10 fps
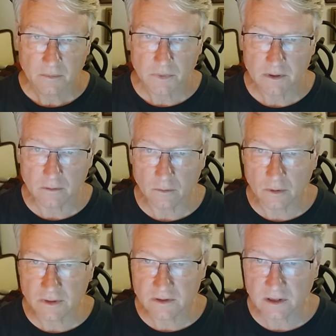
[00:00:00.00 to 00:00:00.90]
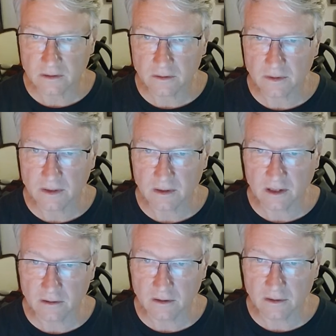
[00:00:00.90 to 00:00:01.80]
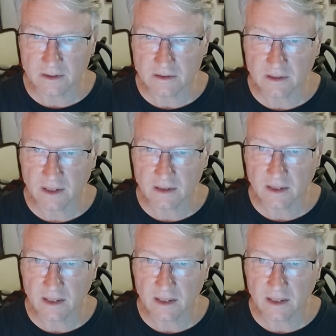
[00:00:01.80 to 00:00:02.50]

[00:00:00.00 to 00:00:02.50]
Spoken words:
But the Lord is clearly saying